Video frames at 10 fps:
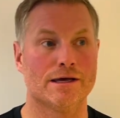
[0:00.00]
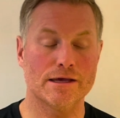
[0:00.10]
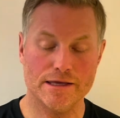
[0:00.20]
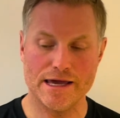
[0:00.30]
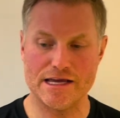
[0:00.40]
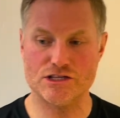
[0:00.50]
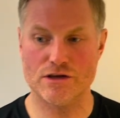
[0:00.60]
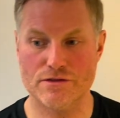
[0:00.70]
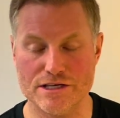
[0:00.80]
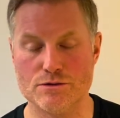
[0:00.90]
Yeah,
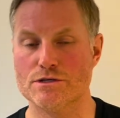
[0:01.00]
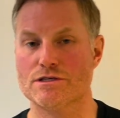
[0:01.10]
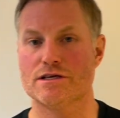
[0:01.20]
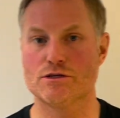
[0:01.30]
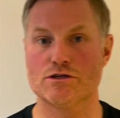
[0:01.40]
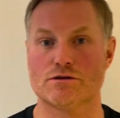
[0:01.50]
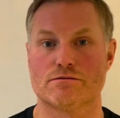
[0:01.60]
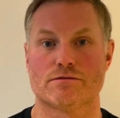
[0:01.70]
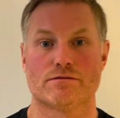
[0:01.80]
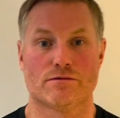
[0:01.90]
so this was
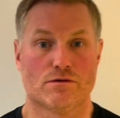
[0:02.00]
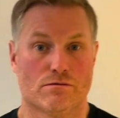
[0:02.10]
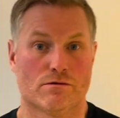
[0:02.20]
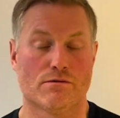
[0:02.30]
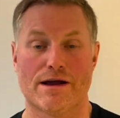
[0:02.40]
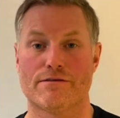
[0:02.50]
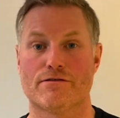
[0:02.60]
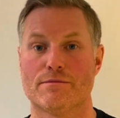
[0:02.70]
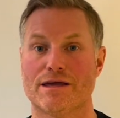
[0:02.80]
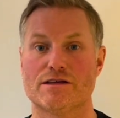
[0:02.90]
great
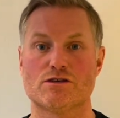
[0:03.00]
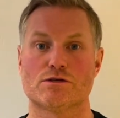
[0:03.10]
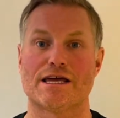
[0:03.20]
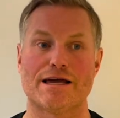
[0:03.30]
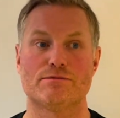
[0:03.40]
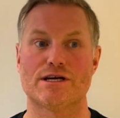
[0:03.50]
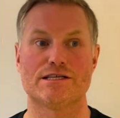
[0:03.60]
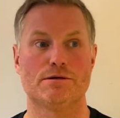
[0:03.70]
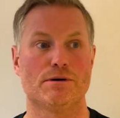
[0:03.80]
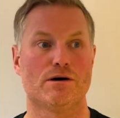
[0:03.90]
for me. This was a
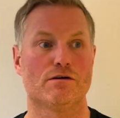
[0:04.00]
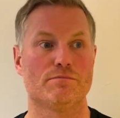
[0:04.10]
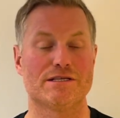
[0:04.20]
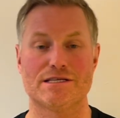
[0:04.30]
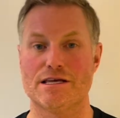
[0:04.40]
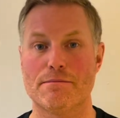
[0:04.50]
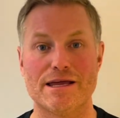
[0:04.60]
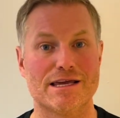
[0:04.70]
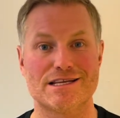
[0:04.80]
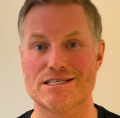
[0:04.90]
game-changing part of business. It
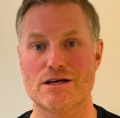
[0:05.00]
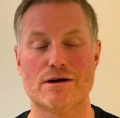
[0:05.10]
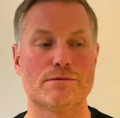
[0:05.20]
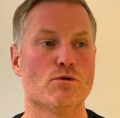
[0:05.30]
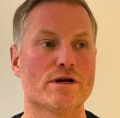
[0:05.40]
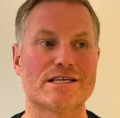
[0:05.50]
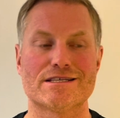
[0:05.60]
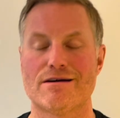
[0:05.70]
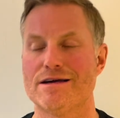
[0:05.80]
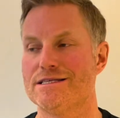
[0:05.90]
made it more
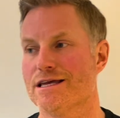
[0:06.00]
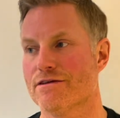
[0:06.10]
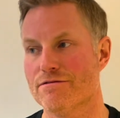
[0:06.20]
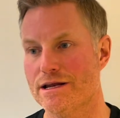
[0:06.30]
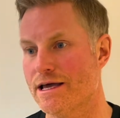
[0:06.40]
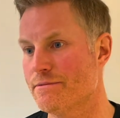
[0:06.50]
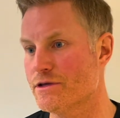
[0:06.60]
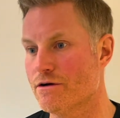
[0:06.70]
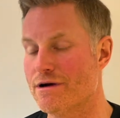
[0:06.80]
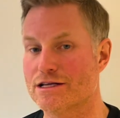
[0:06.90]
exciting. It really helped
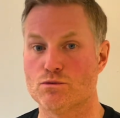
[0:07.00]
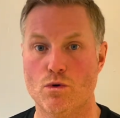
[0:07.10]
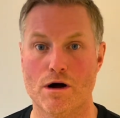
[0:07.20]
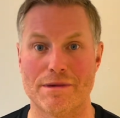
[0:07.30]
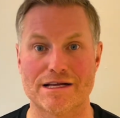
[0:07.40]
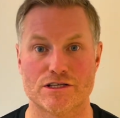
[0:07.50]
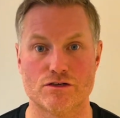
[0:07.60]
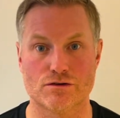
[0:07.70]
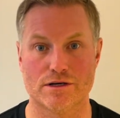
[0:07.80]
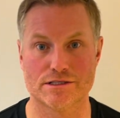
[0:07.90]
direct what I'm actually
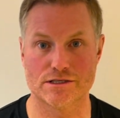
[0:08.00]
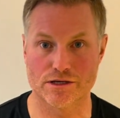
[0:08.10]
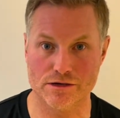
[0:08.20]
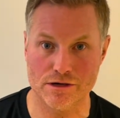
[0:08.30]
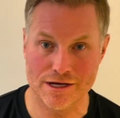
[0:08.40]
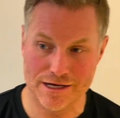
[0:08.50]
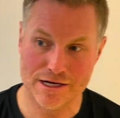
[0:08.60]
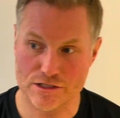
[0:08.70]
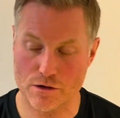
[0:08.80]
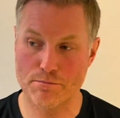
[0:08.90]
trying to do.
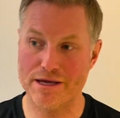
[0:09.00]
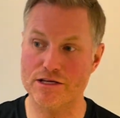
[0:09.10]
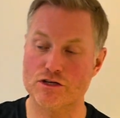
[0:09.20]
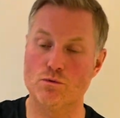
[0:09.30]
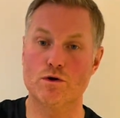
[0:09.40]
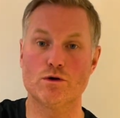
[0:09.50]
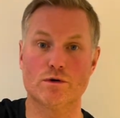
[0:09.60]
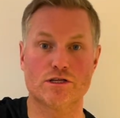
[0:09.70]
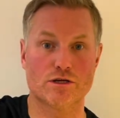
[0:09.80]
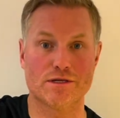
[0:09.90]
So picture what you
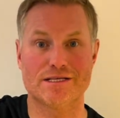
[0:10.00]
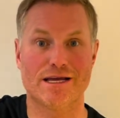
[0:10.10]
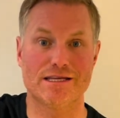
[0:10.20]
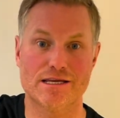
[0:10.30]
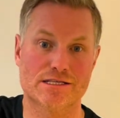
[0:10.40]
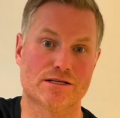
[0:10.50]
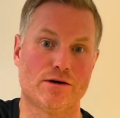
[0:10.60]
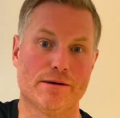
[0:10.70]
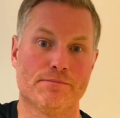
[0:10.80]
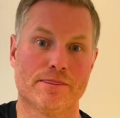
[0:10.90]
want to do in 10 years' time.